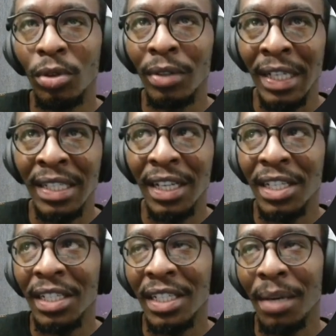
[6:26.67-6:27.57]

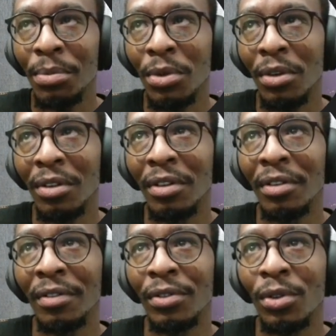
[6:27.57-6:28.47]
research in terms
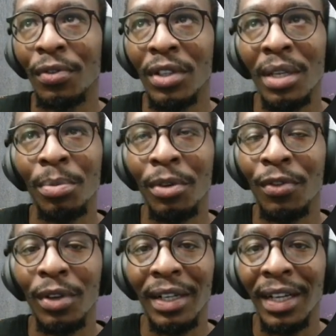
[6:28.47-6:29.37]
of, so for example,
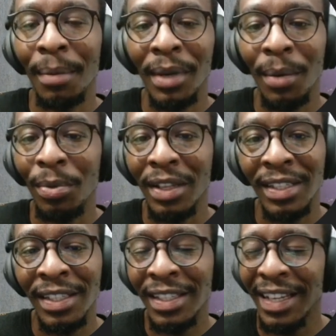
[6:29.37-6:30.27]
if you're coming up with
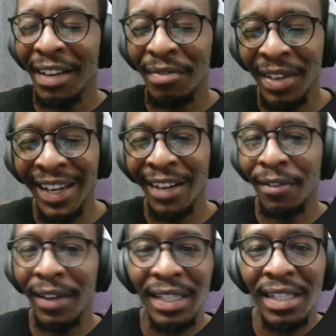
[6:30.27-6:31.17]
this is like very
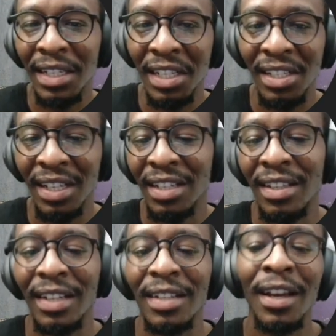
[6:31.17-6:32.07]
advanced research
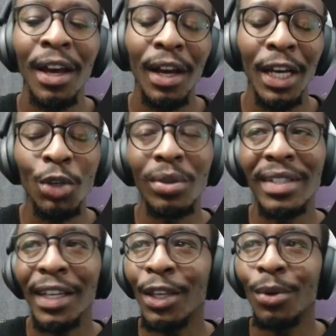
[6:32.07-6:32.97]
that it will
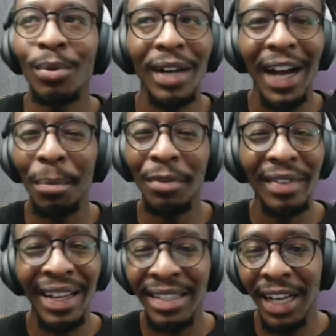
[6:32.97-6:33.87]
take you a couple of
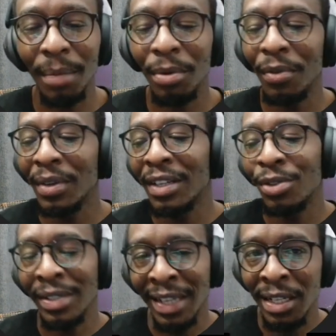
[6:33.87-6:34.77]
days, a couple of
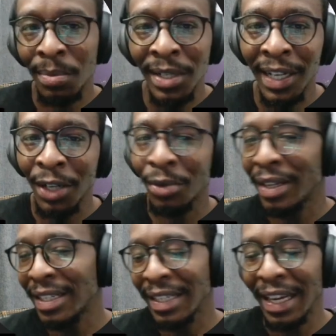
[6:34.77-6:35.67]
weeks. ChatGPT can do
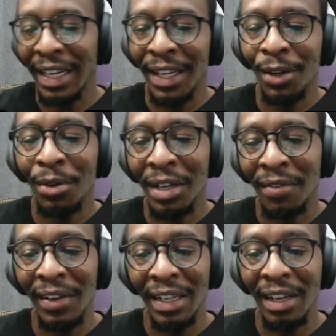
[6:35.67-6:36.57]
that in a day or
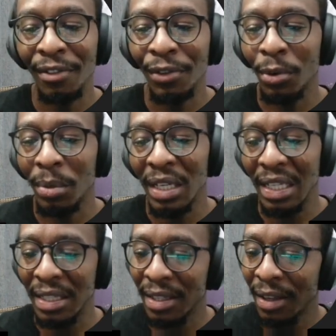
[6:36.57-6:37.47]
even in a few
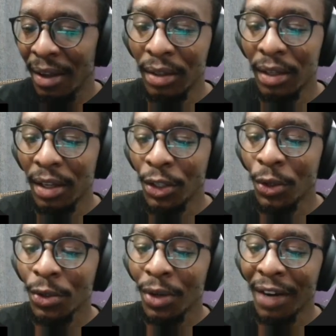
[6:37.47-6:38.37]
minutes. You
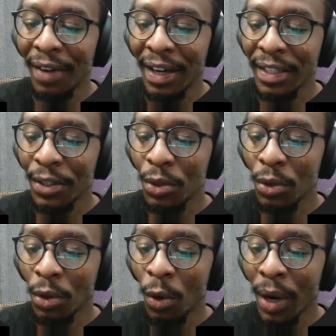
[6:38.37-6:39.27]
also have access
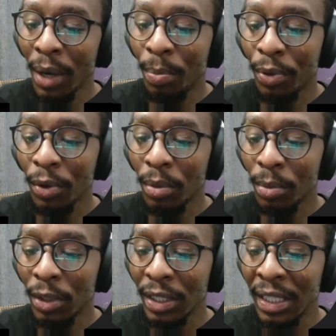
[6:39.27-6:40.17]
to a one pro
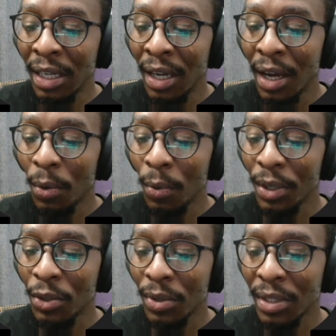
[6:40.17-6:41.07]
mode,
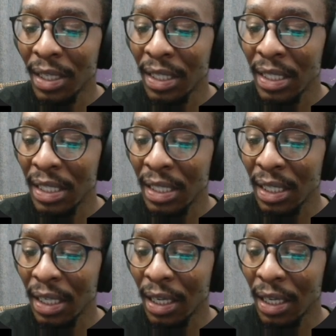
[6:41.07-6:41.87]
which uses